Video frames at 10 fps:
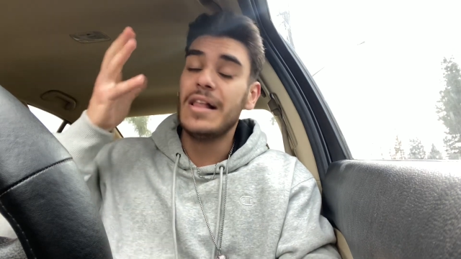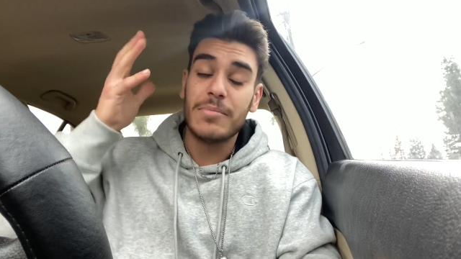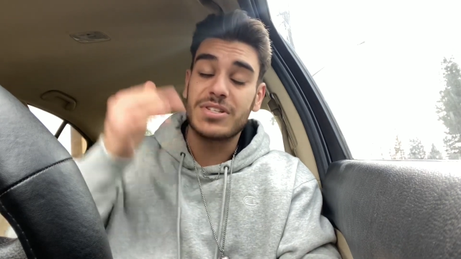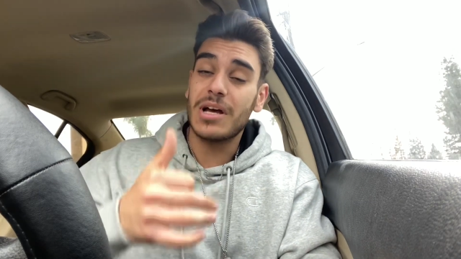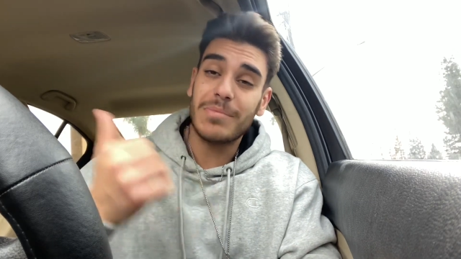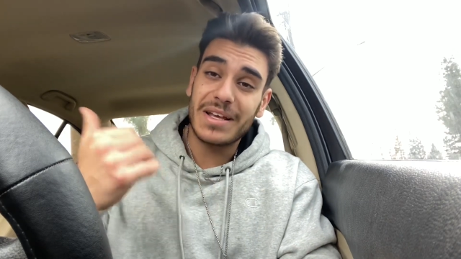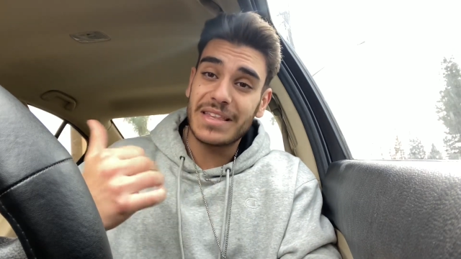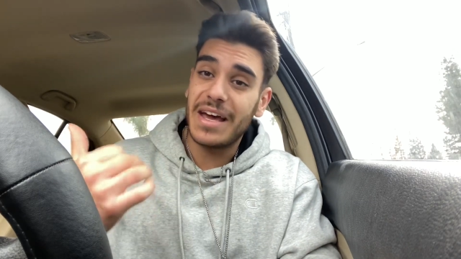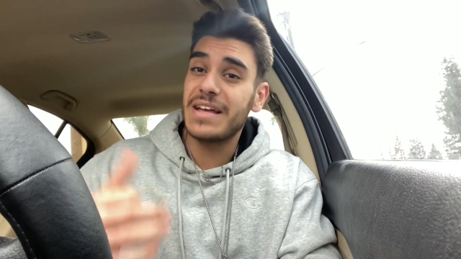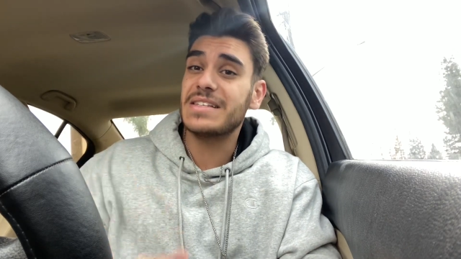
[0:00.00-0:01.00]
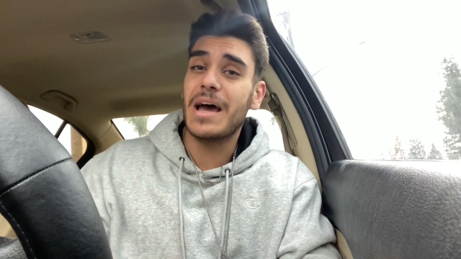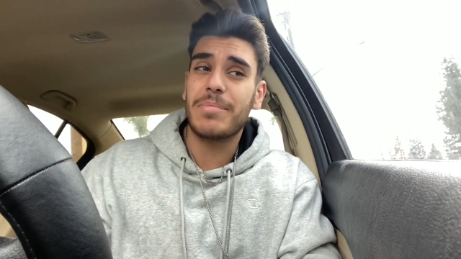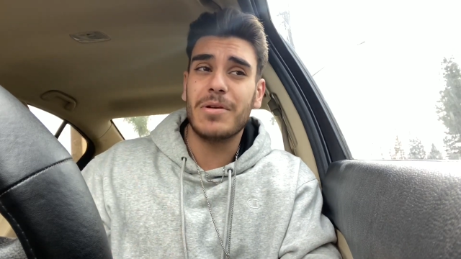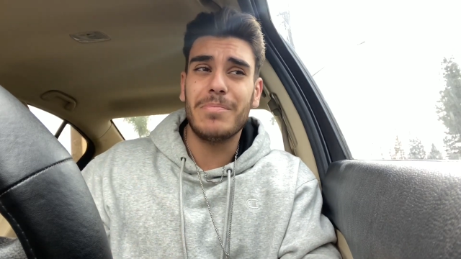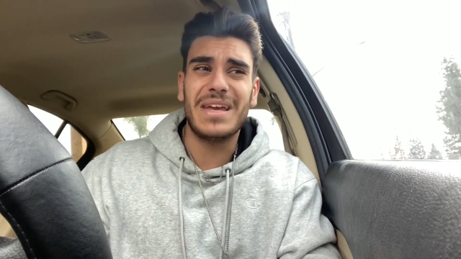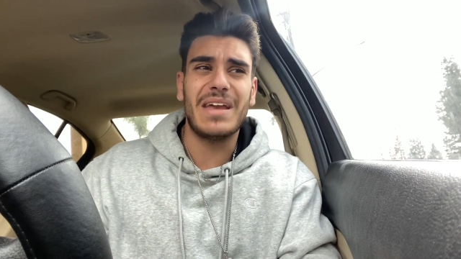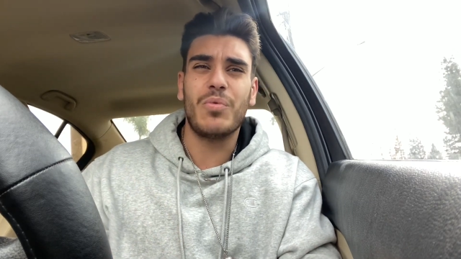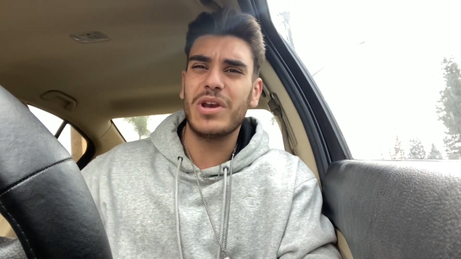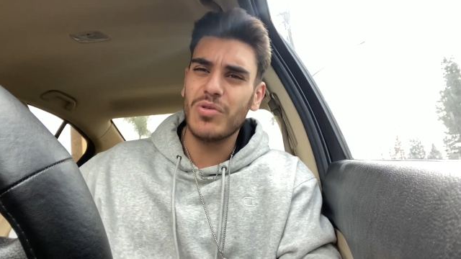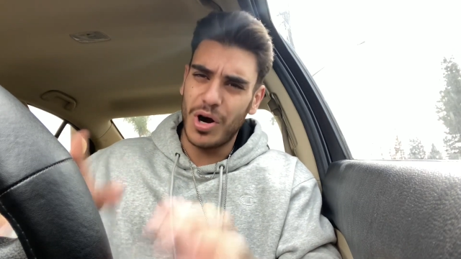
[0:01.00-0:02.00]
But something like that has happened to me.
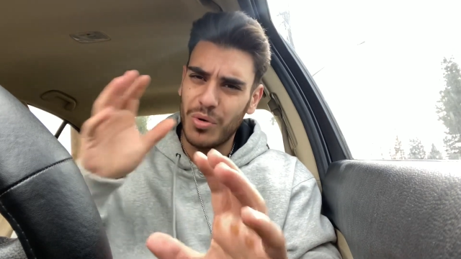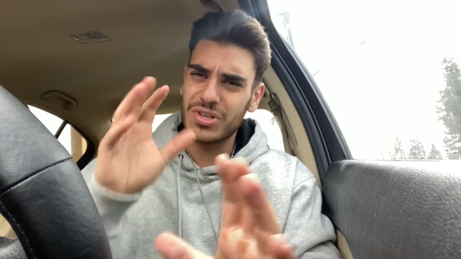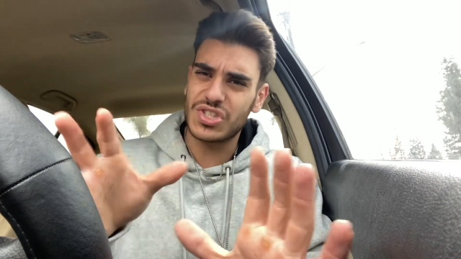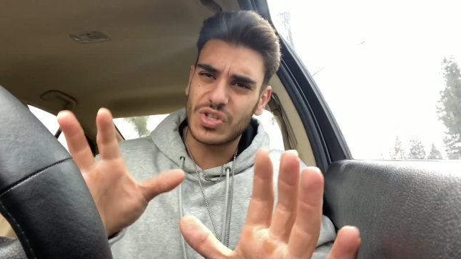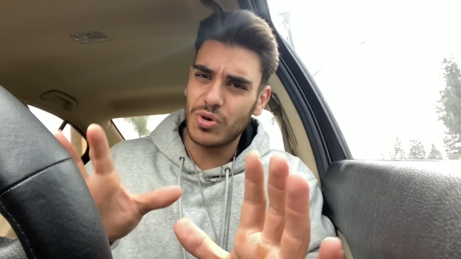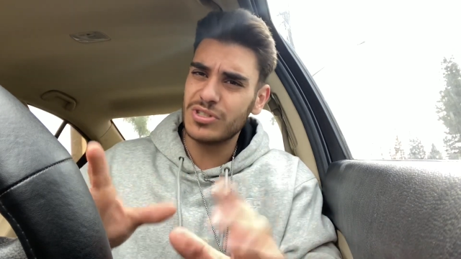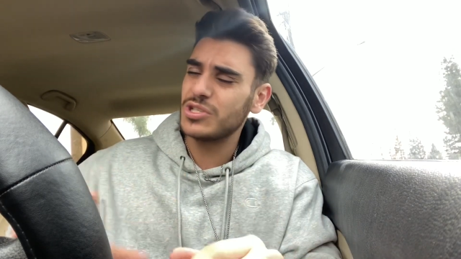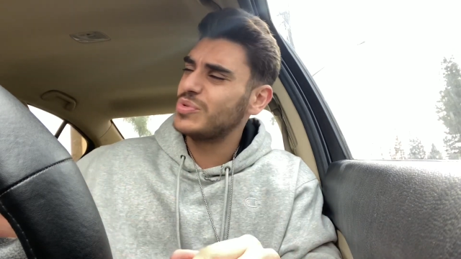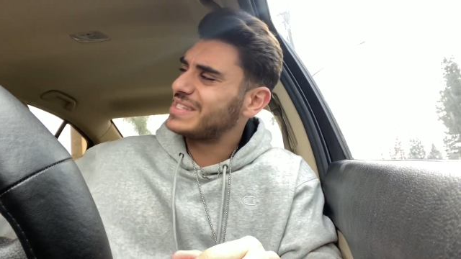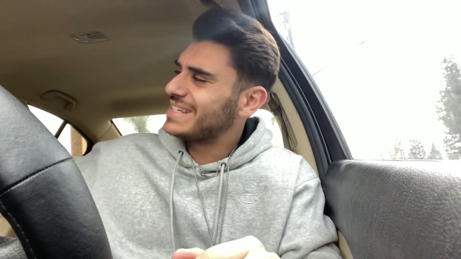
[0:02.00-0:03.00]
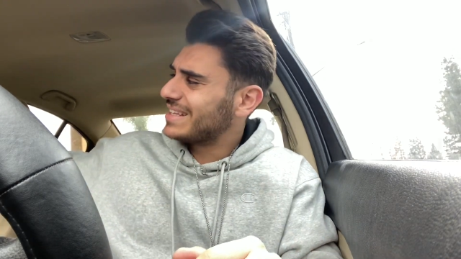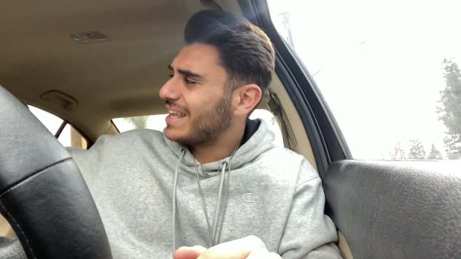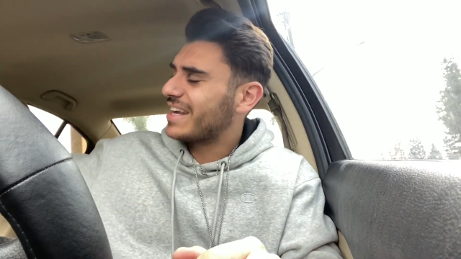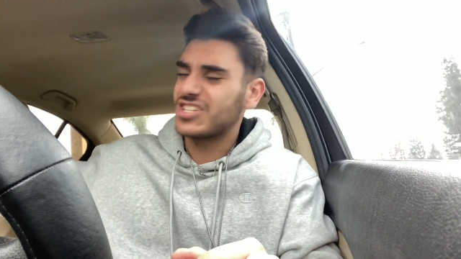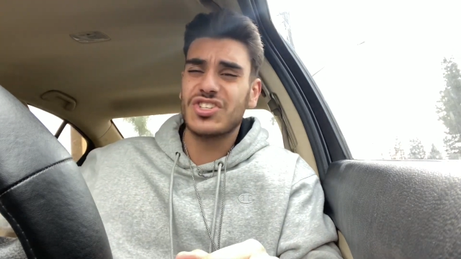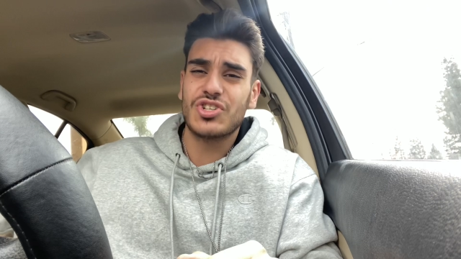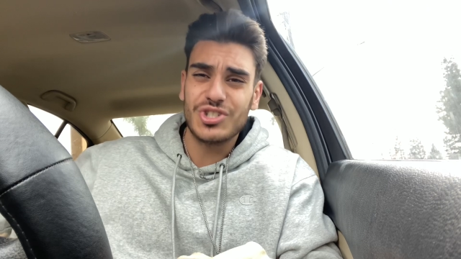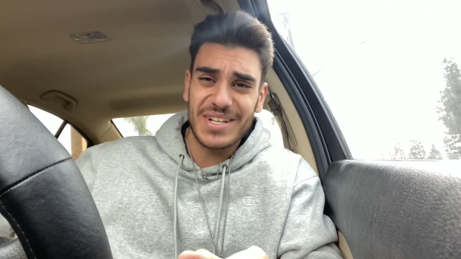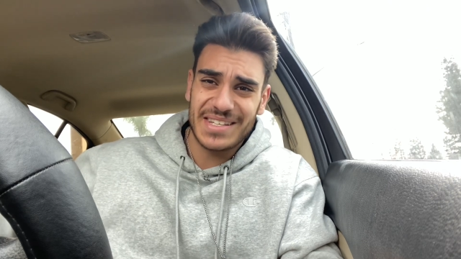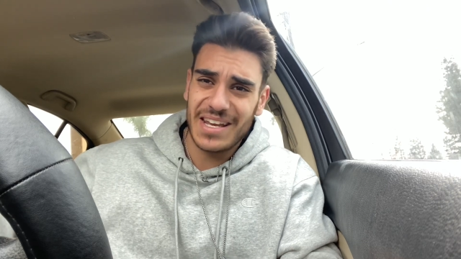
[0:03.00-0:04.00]
When you own a store, you see a lot of
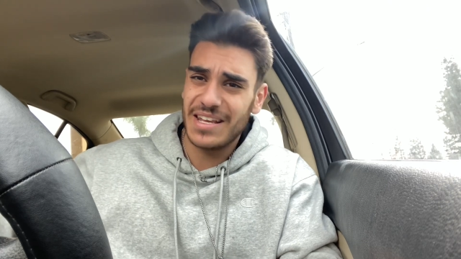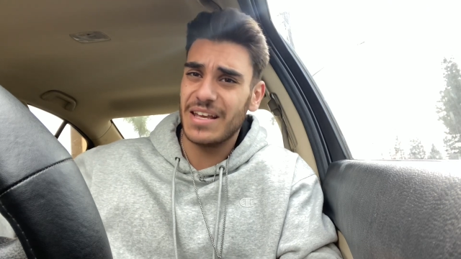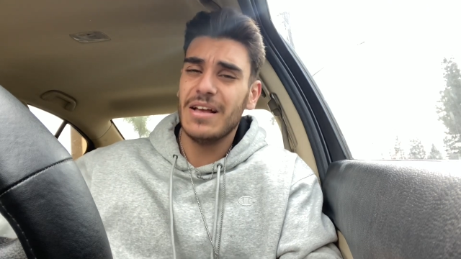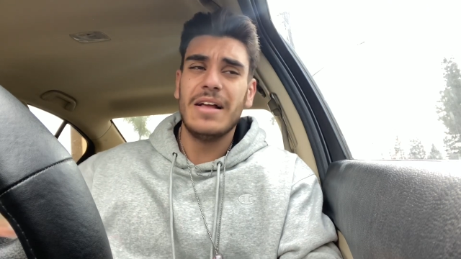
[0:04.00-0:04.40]
street titty.